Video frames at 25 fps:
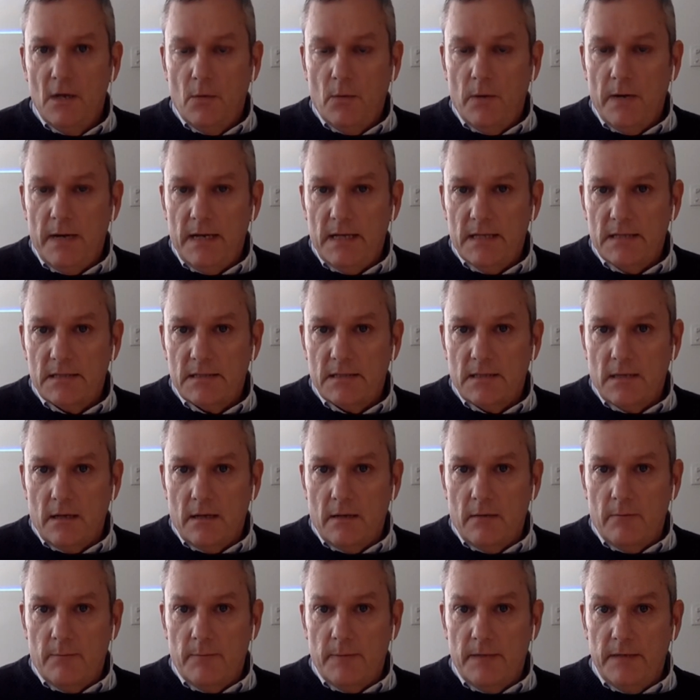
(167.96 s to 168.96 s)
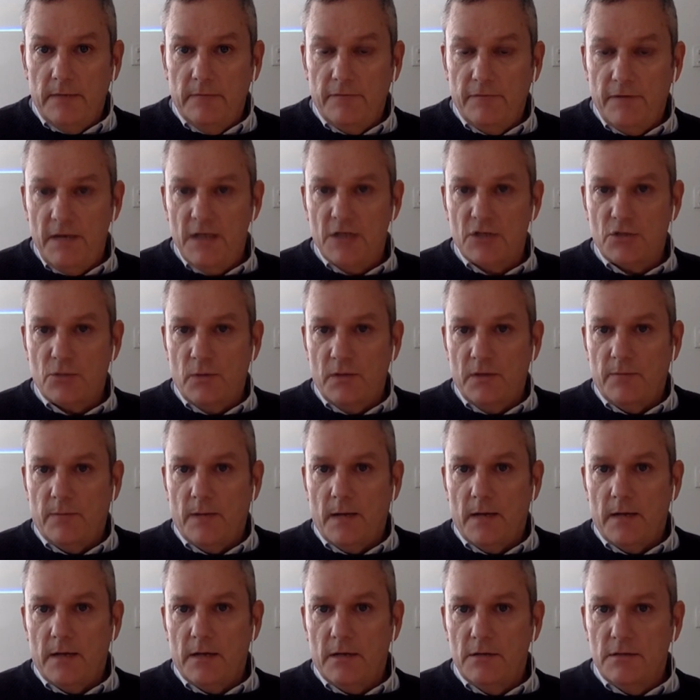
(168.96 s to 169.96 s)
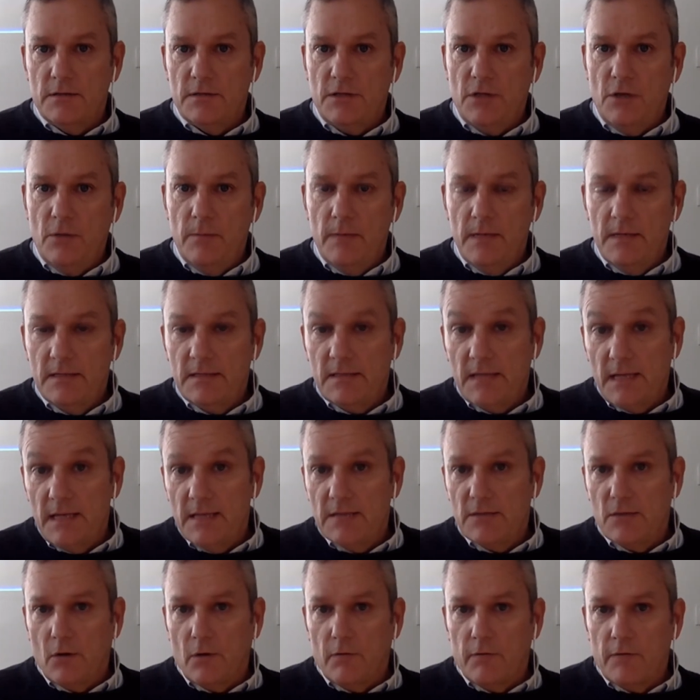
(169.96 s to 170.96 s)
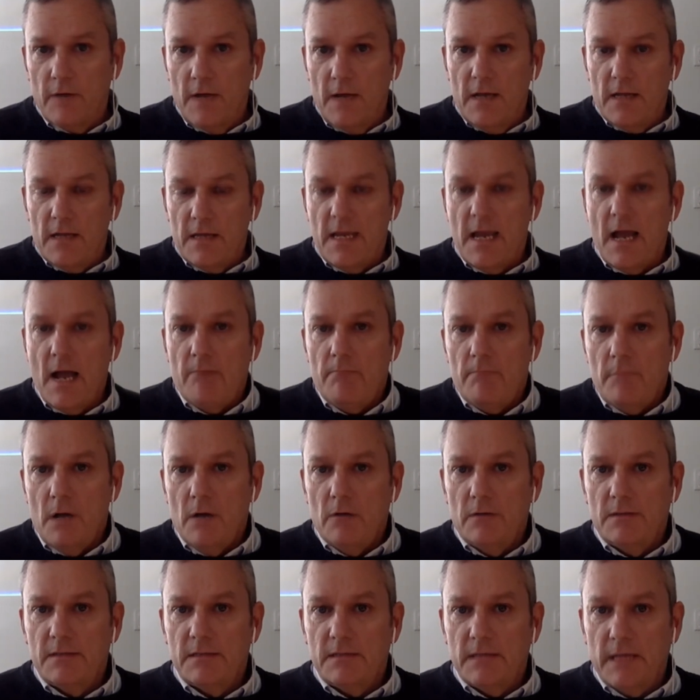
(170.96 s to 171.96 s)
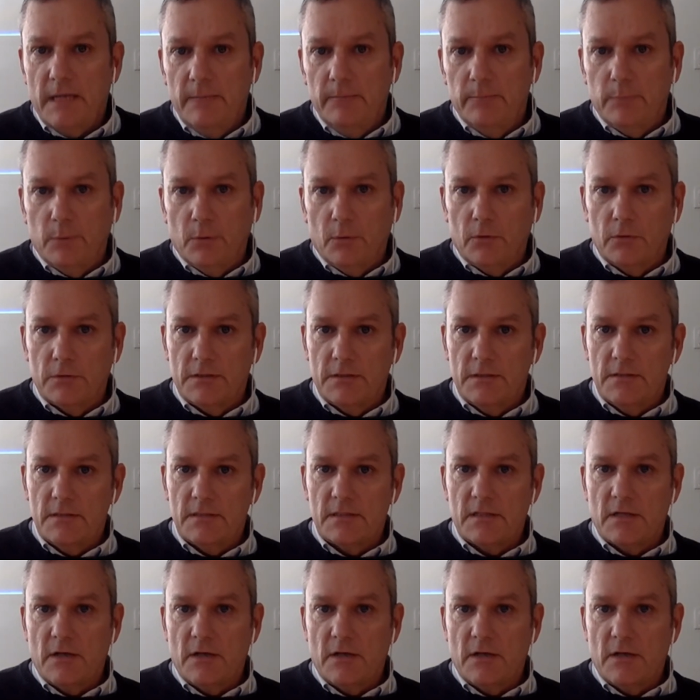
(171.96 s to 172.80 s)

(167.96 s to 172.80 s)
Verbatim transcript: when it's uh, been finished with by consumers is of the utmost importance.